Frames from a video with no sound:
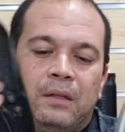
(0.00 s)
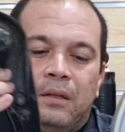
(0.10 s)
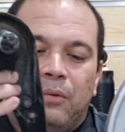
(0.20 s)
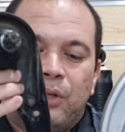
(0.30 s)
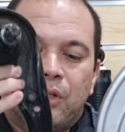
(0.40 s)

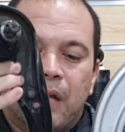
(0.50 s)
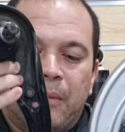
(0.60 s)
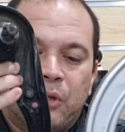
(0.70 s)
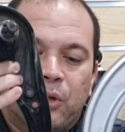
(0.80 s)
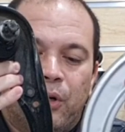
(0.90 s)
which I'm
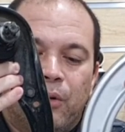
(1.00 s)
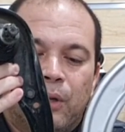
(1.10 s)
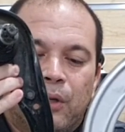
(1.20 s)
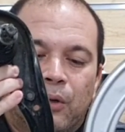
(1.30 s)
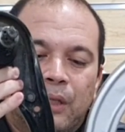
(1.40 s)
sure you will
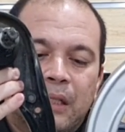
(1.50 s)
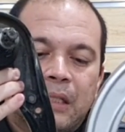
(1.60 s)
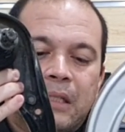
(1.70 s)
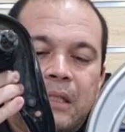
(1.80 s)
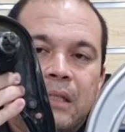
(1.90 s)

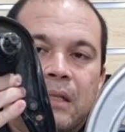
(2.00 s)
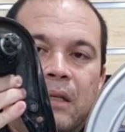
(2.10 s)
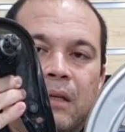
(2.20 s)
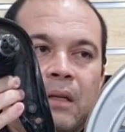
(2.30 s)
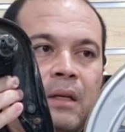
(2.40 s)
notice.
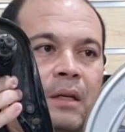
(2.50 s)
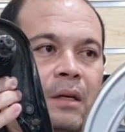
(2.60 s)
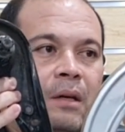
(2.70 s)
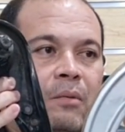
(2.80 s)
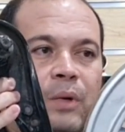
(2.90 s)

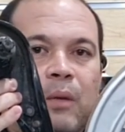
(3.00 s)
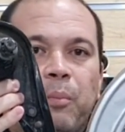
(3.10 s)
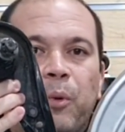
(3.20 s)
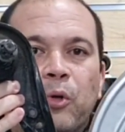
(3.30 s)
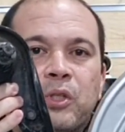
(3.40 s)
We'll
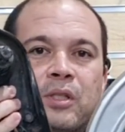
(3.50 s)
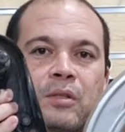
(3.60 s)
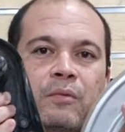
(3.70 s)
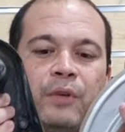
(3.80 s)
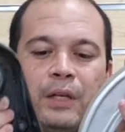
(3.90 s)
post
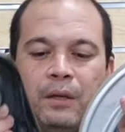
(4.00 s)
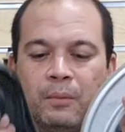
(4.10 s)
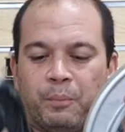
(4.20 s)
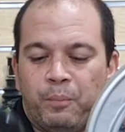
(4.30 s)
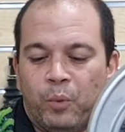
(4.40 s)
with
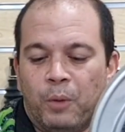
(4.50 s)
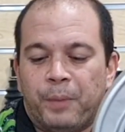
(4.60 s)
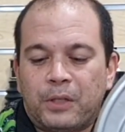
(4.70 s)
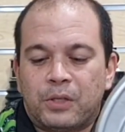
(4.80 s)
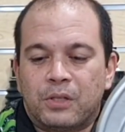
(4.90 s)
more
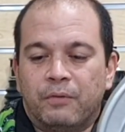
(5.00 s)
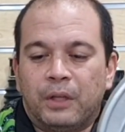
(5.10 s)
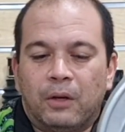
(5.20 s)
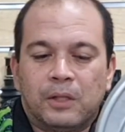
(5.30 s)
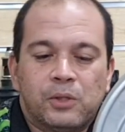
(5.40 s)
pictures of
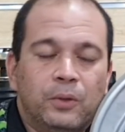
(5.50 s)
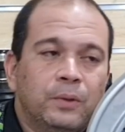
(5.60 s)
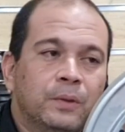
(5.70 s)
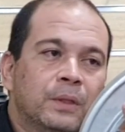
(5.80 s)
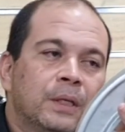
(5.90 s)
it also.
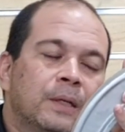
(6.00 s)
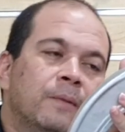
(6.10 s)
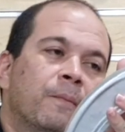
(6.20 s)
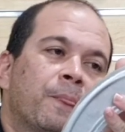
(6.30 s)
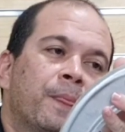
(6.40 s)

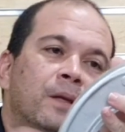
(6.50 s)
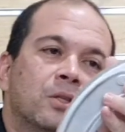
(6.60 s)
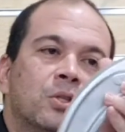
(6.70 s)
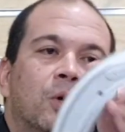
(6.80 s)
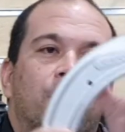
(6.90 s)

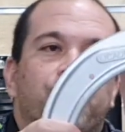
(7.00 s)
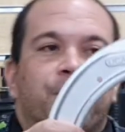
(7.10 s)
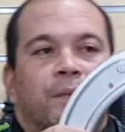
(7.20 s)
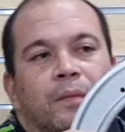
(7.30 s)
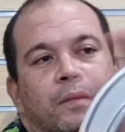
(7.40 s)
So
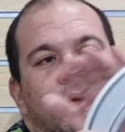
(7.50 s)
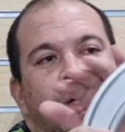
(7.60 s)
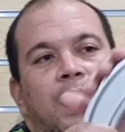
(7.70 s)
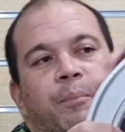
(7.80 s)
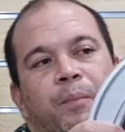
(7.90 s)

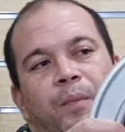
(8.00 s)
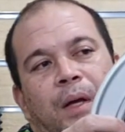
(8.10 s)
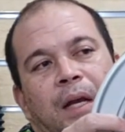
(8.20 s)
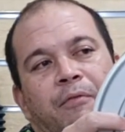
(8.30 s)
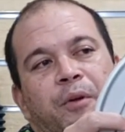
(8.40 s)

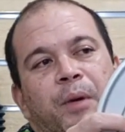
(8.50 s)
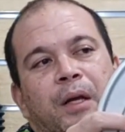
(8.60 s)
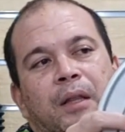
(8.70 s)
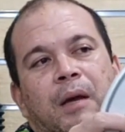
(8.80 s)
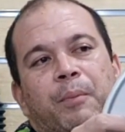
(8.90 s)
an
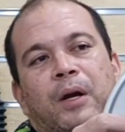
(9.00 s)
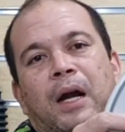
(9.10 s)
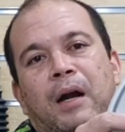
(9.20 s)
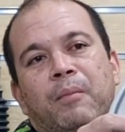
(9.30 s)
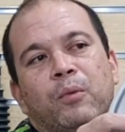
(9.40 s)
aftermarket upper
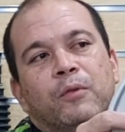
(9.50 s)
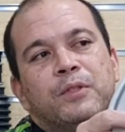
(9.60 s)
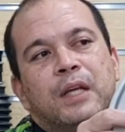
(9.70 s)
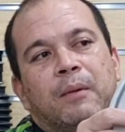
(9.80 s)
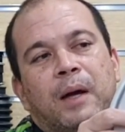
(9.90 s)
arm moves
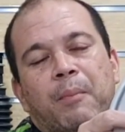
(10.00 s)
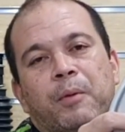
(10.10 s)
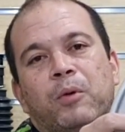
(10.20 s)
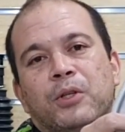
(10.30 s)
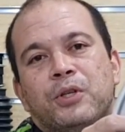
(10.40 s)
the upper
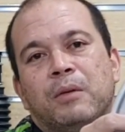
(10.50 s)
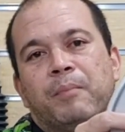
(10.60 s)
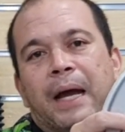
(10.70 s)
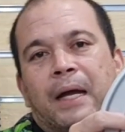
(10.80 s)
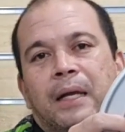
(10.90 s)
ball joint
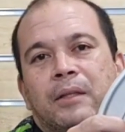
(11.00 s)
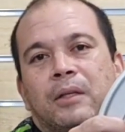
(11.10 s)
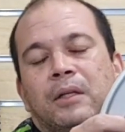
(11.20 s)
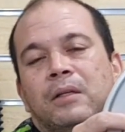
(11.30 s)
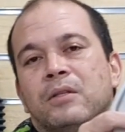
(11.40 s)
back a
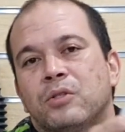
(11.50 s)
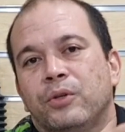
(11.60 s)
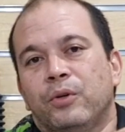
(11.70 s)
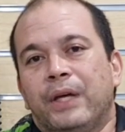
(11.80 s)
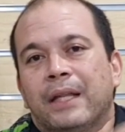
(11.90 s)
little so
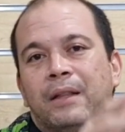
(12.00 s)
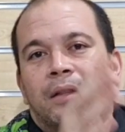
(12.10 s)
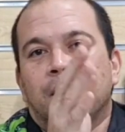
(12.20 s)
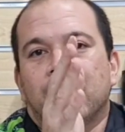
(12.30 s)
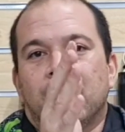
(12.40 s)
you get
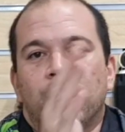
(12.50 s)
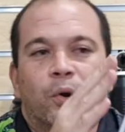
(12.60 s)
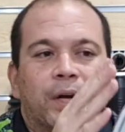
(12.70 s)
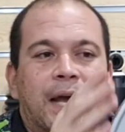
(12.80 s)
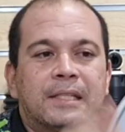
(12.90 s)

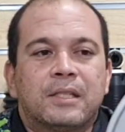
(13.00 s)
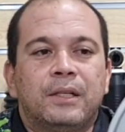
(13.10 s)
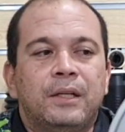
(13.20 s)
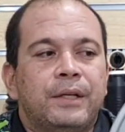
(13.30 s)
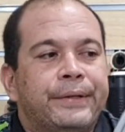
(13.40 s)
more
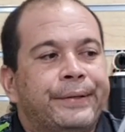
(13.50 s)
caster.